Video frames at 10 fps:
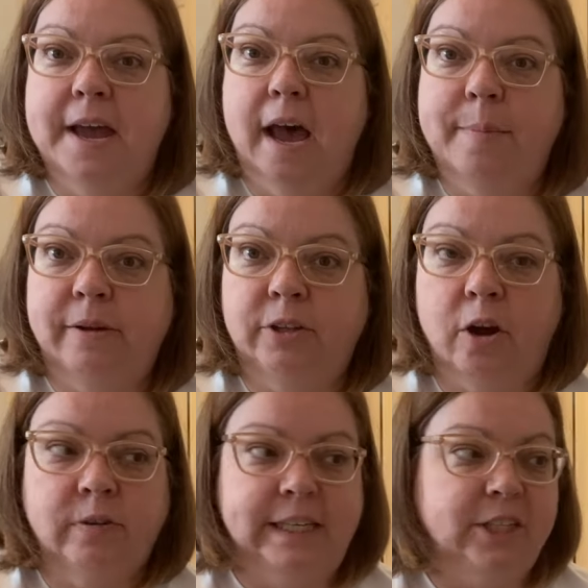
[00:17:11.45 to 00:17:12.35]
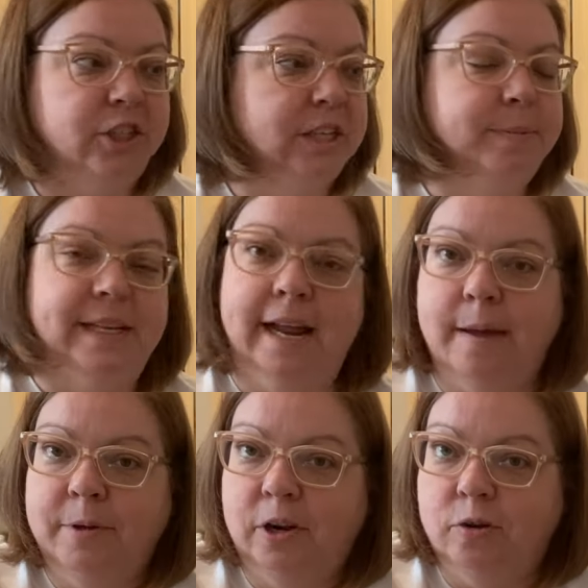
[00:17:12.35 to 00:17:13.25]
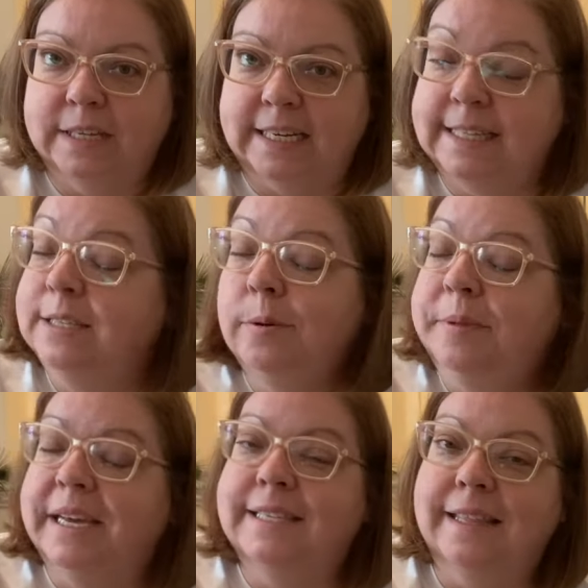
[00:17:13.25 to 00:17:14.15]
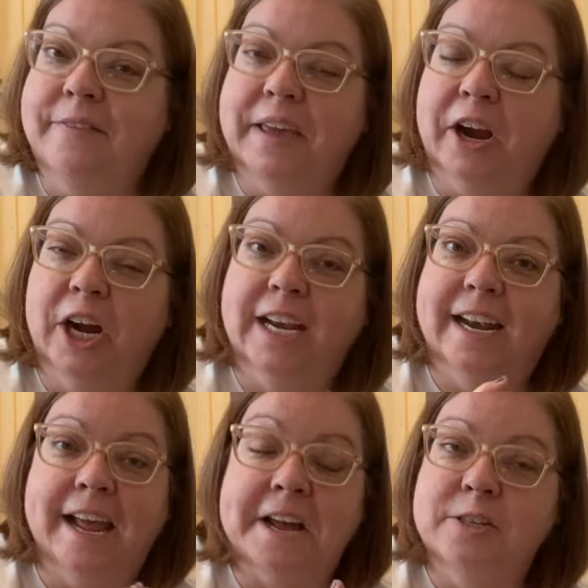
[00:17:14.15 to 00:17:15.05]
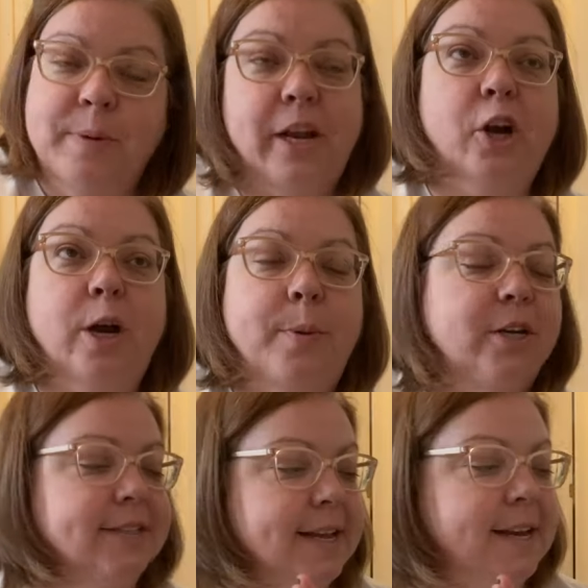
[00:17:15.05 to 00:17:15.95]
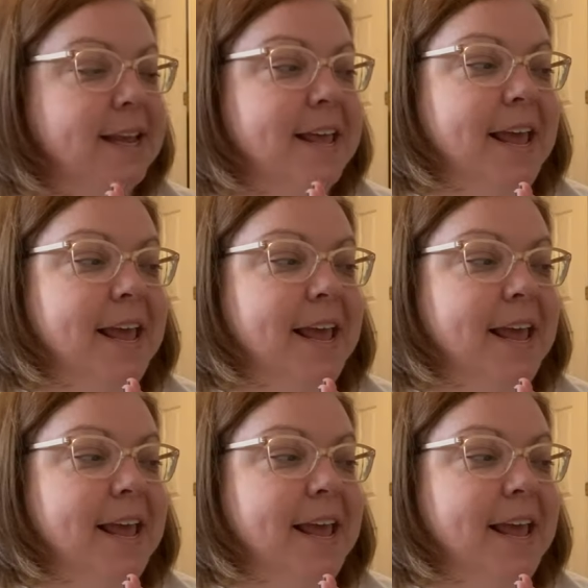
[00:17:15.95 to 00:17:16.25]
About Long Relationships, and I am gonna hold on to this one because I love Karen and I got to meet her in person.